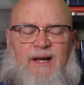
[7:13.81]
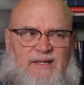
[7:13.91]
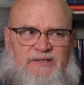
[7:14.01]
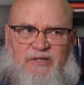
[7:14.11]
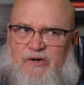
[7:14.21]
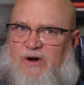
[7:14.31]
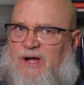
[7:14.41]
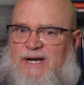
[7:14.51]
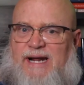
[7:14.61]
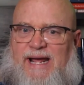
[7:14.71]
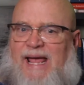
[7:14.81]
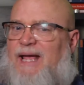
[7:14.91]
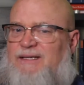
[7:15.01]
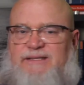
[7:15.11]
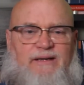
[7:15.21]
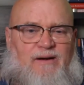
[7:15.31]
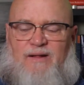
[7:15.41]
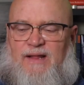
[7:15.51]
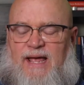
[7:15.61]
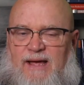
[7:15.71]
sure, on occasion
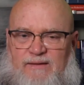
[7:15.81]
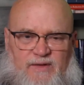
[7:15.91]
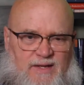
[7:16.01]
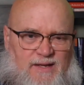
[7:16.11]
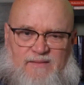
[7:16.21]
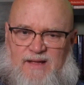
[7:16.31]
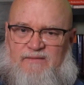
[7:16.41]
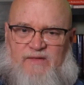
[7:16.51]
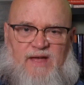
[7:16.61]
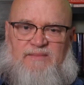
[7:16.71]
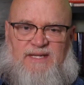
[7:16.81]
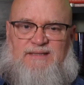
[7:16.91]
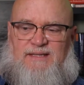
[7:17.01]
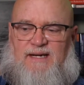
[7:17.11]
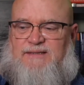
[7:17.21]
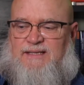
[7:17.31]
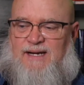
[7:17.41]
I'll have a family session,